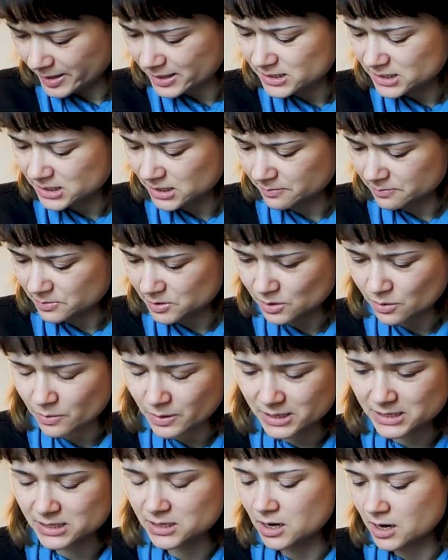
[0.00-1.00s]
because I'm so
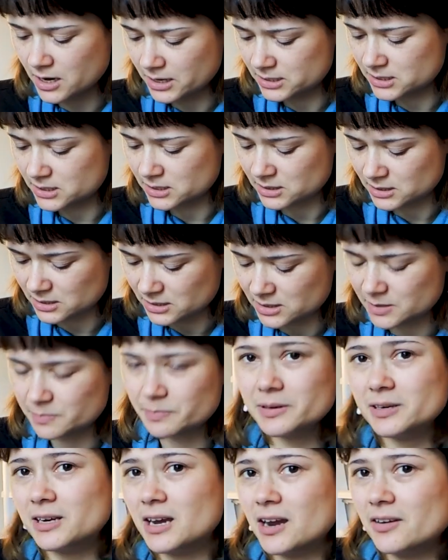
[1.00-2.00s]
excited
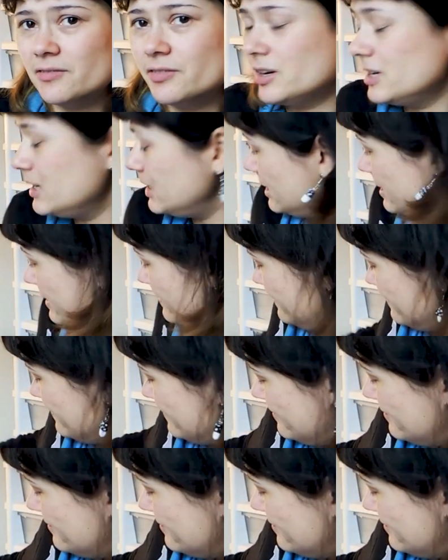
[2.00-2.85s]
but I really